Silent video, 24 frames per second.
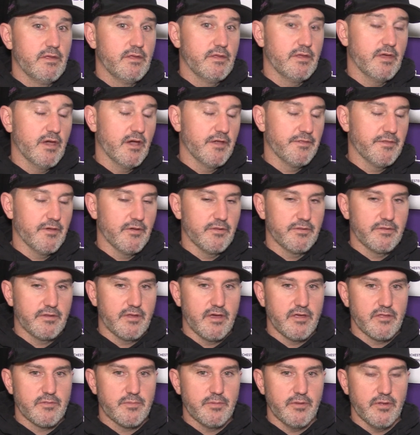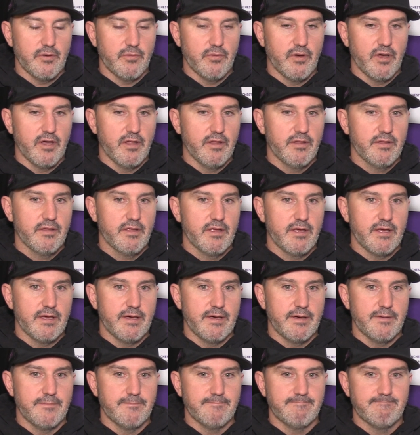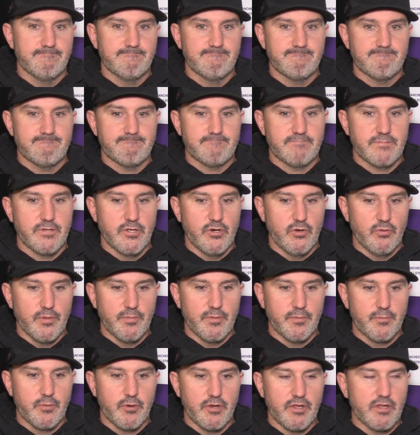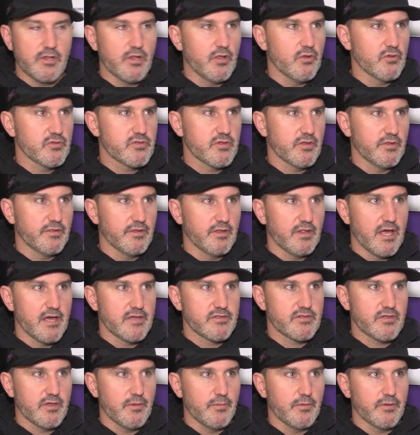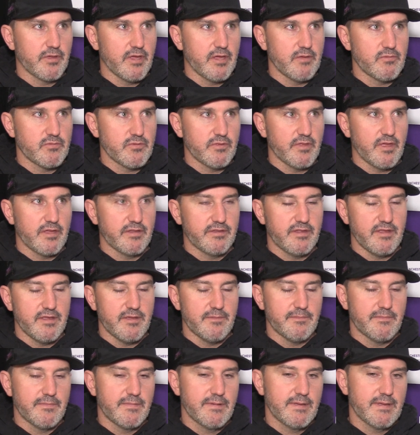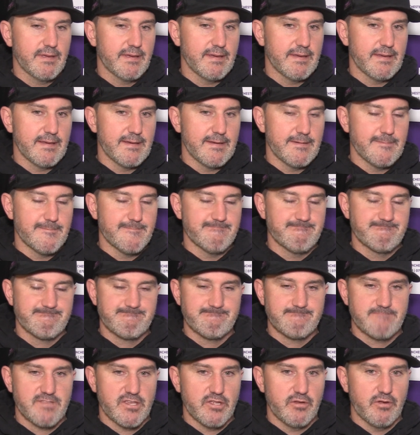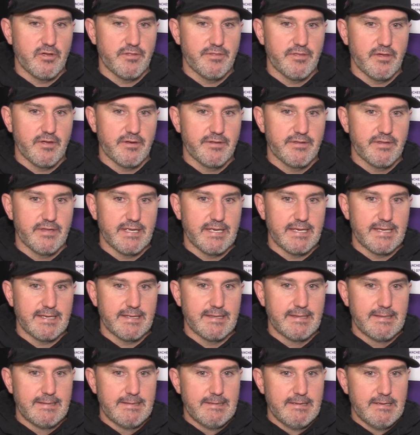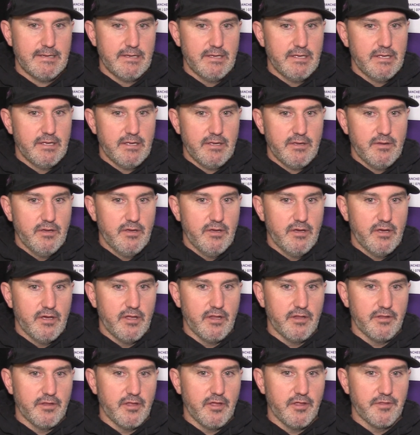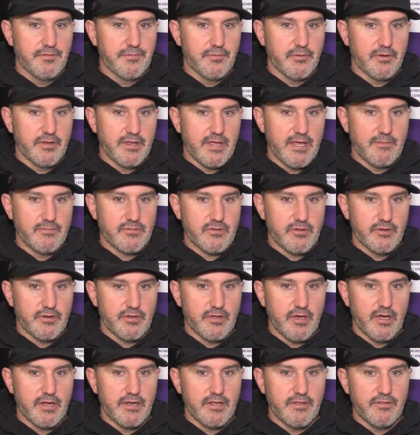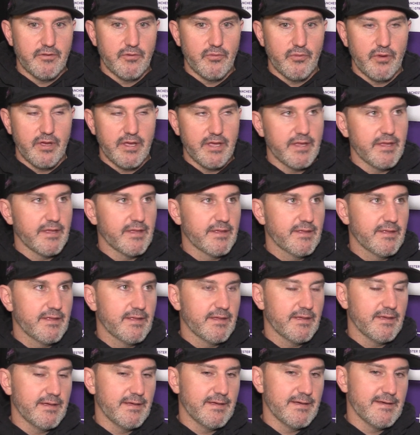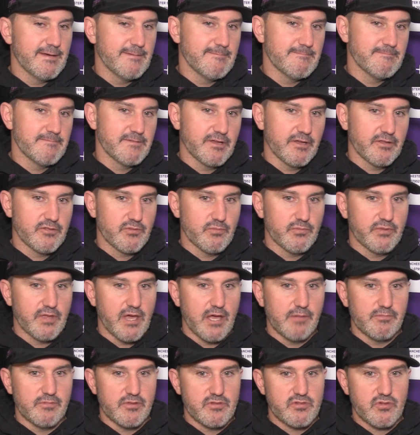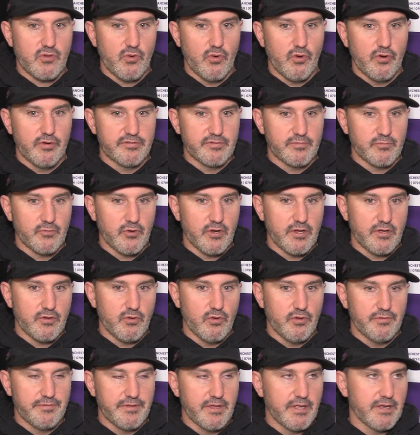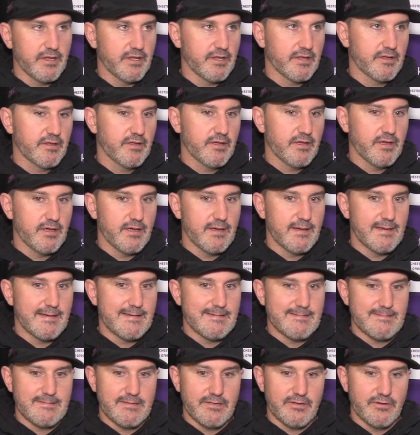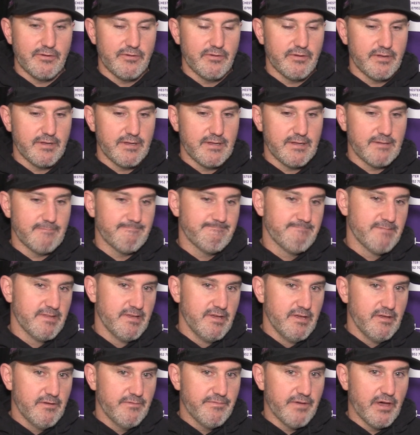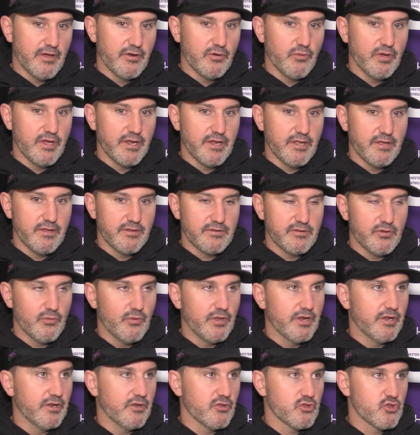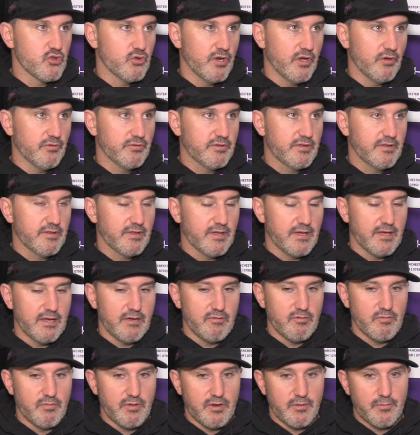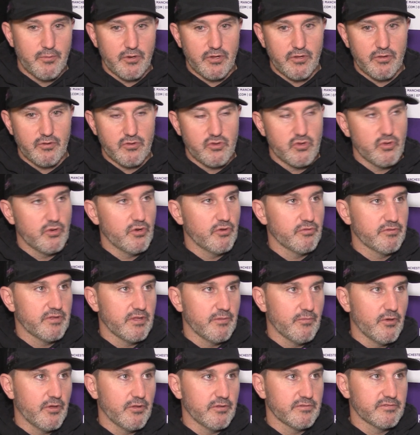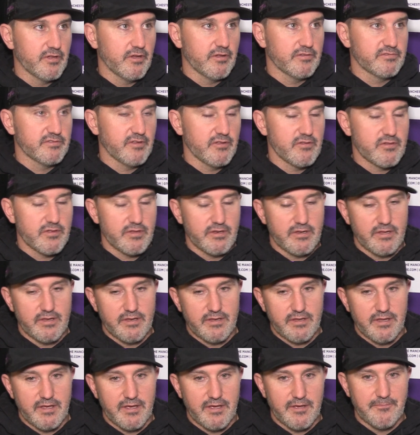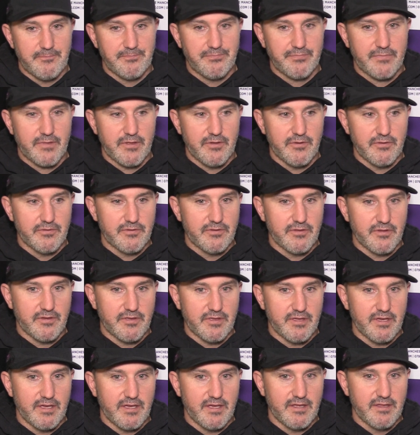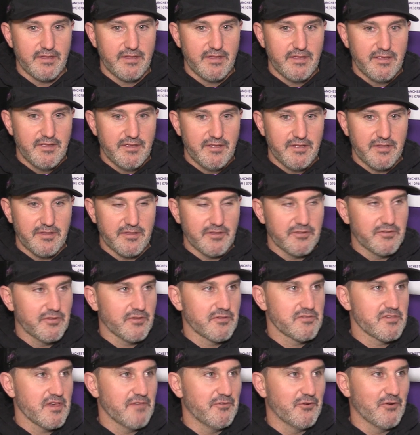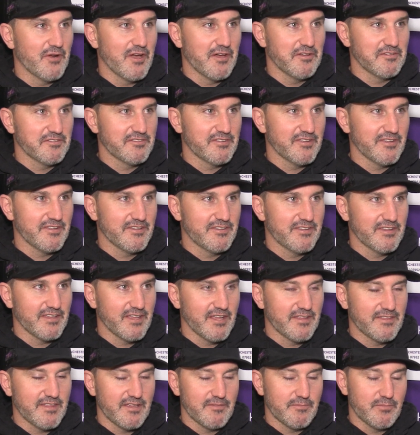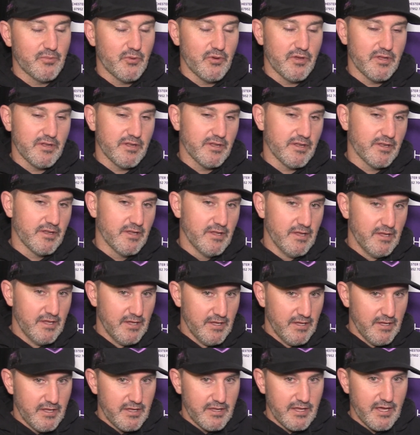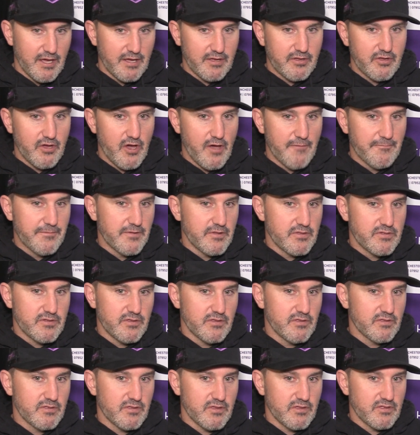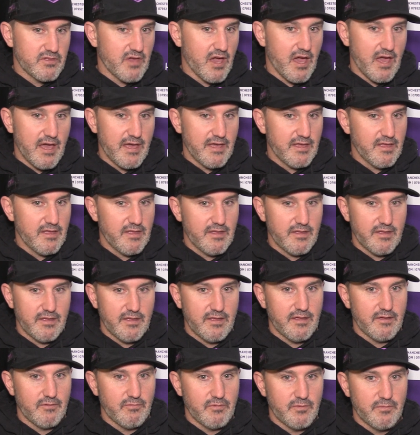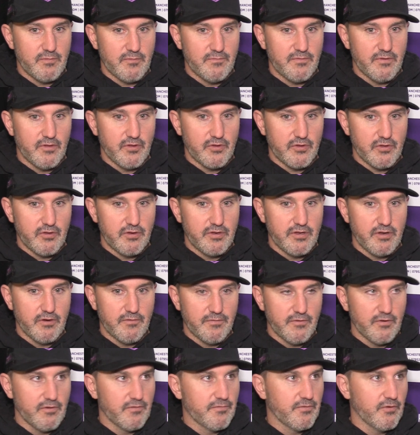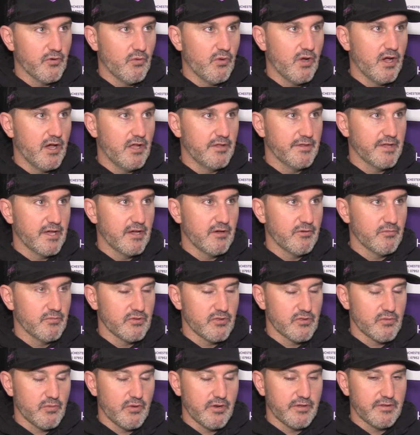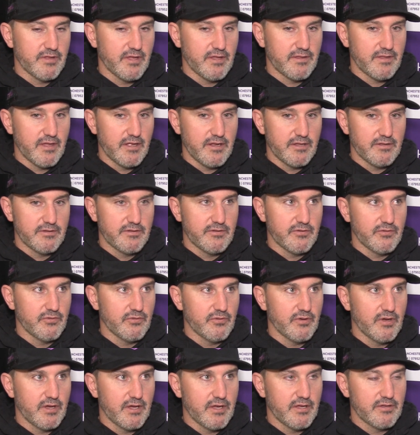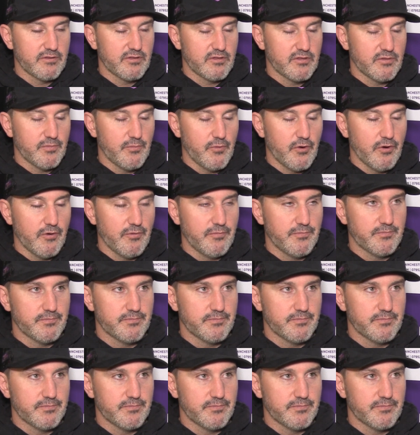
Yeah, I thought the guys played well. Um, you know, we've been pretty close in the last couple of games with that team. Um, you know, I thought uh, all, all three games could have gone either way. Um, we got some timely scoring, some great goaltending, uh, you know, and, and, found a way to, to win in a shootout. Uh, we've been a pretty good shootout team all, all season, and, um, you know, it took, uh, I think it took seven rounds to, to get that point. And, yeah, confidence is, is high. Uh, we've been feeling good here for, for a while now, and we just want to take that into uh, to tomorrow.